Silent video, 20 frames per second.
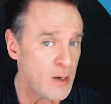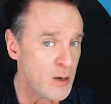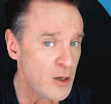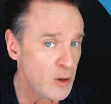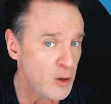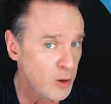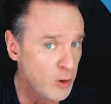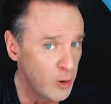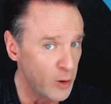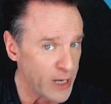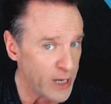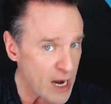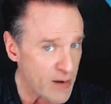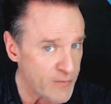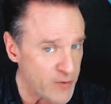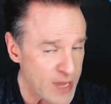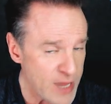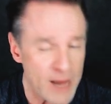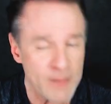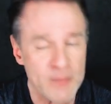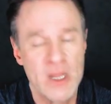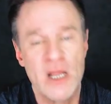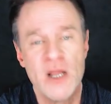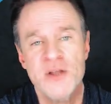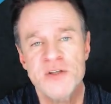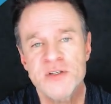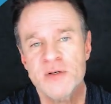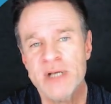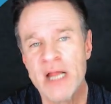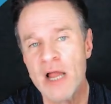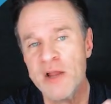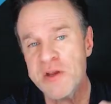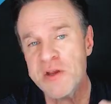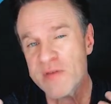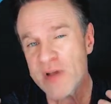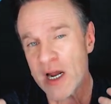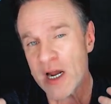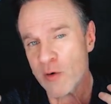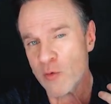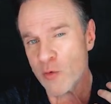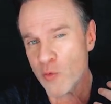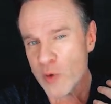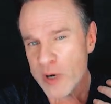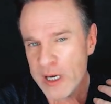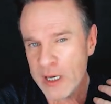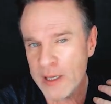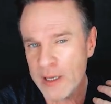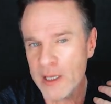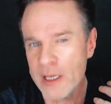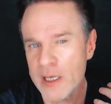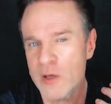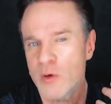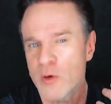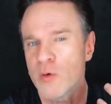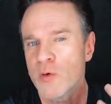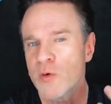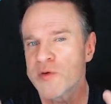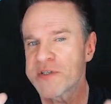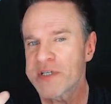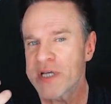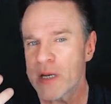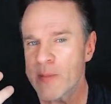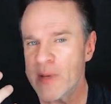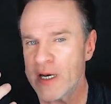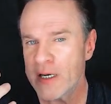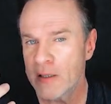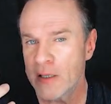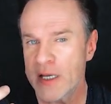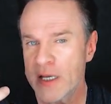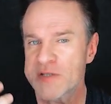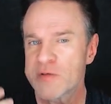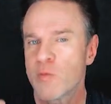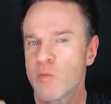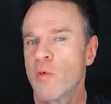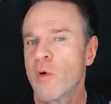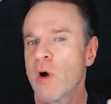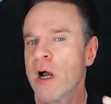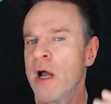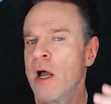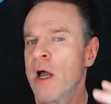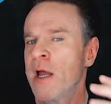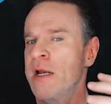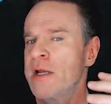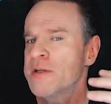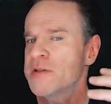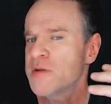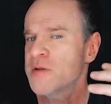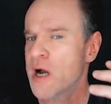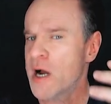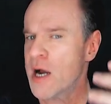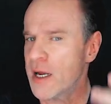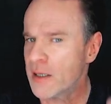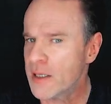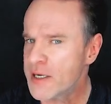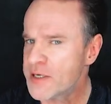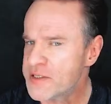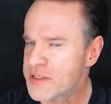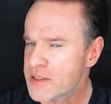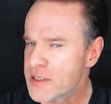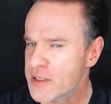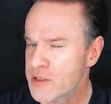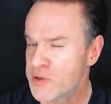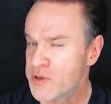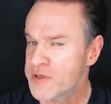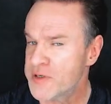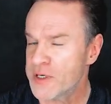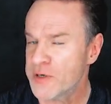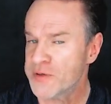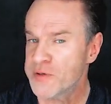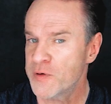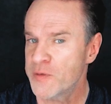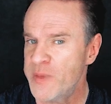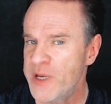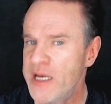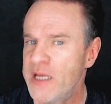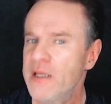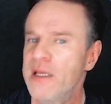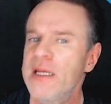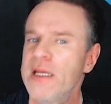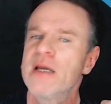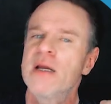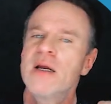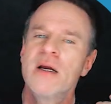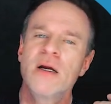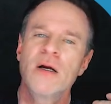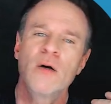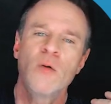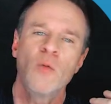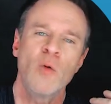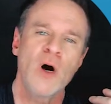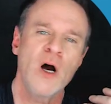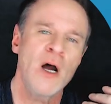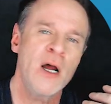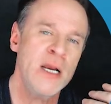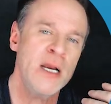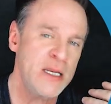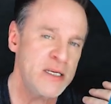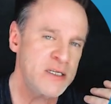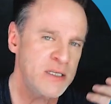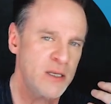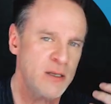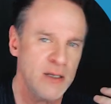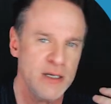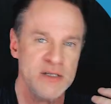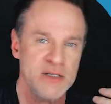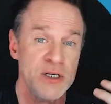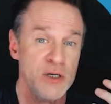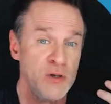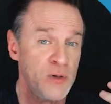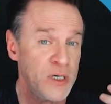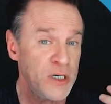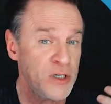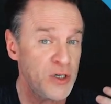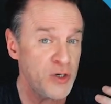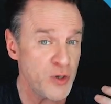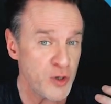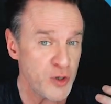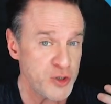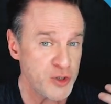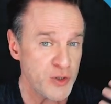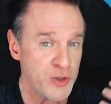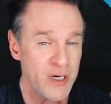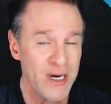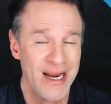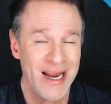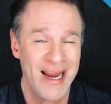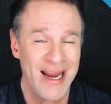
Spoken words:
Look out for that. So now you've got a really cool segmented list. One is hot list that you can sell to immediately. One is the list that you need to nurture.